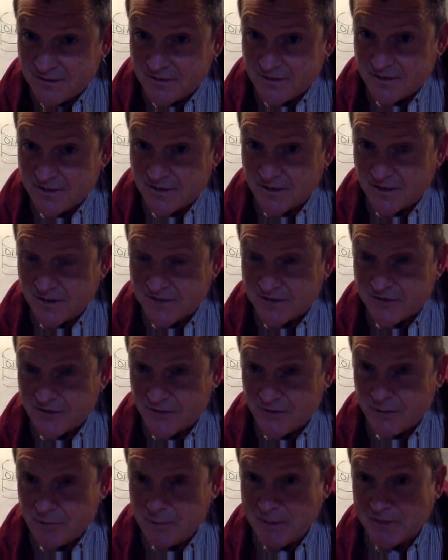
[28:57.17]
All right, so there have
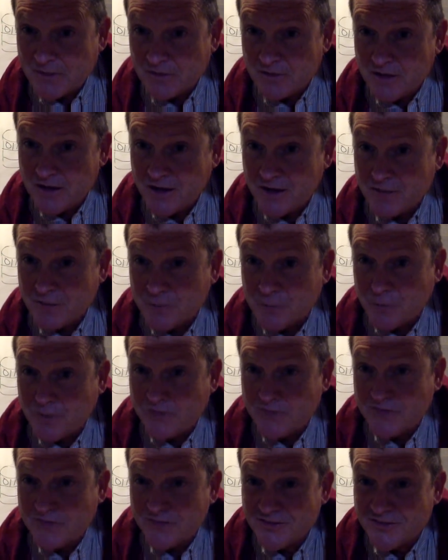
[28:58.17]
been a lot of
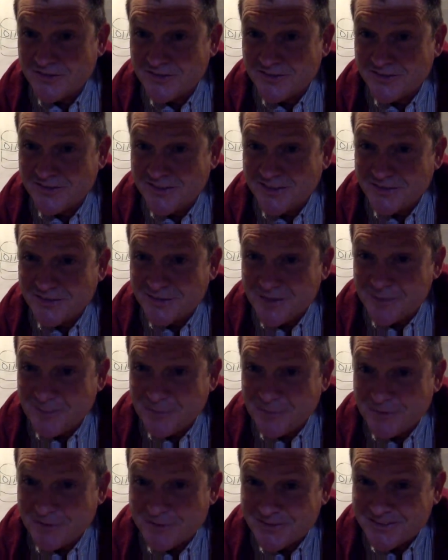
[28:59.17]
questions since last time I
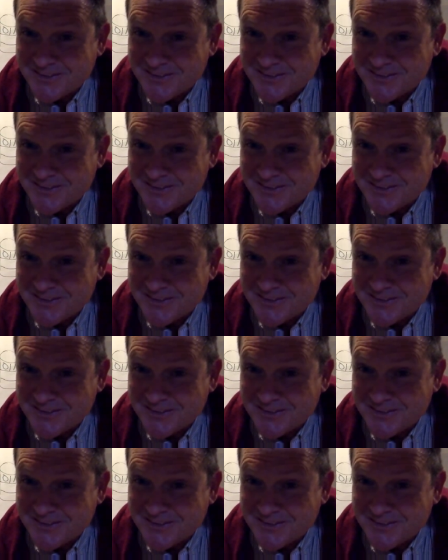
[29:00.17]
looked at